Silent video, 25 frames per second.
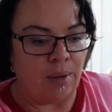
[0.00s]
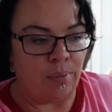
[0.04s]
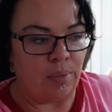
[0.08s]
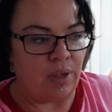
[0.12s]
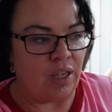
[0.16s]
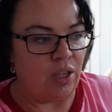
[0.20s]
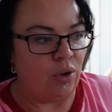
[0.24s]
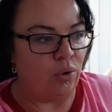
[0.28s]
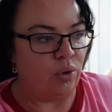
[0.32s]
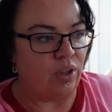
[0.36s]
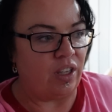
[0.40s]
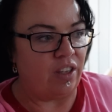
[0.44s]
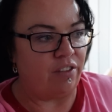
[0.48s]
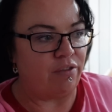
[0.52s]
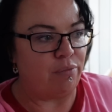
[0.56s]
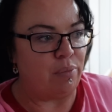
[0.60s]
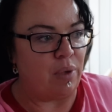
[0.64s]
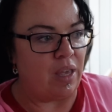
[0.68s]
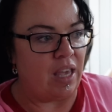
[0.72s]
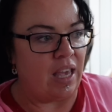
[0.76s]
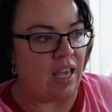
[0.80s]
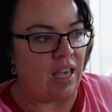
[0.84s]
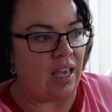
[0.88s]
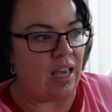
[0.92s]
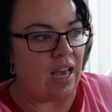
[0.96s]
he'll give
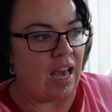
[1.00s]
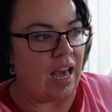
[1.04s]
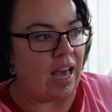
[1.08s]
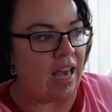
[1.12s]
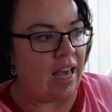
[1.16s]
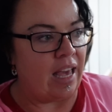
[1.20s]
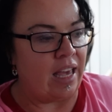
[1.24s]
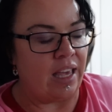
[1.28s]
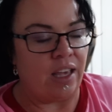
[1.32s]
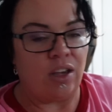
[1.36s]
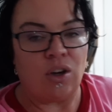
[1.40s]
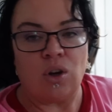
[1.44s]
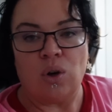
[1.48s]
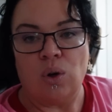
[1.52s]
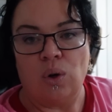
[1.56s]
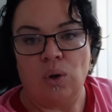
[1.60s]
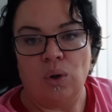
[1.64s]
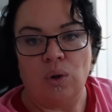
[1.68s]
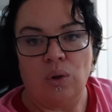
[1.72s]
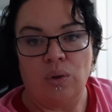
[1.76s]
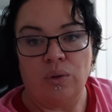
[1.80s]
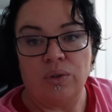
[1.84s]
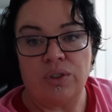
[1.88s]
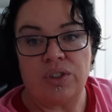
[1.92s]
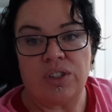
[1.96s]
me a
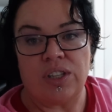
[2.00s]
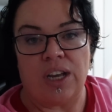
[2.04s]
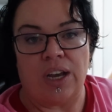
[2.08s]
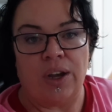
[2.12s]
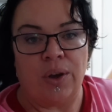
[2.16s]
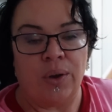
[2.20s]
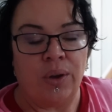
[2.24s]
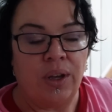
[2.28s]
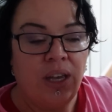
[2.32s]
call. So